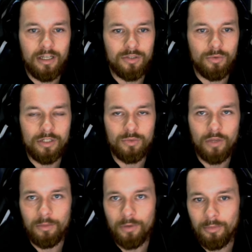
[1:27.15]
As always,
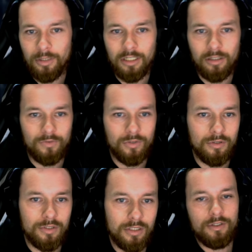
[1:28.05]
weather permitting, of
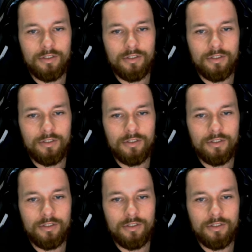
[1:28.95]
course.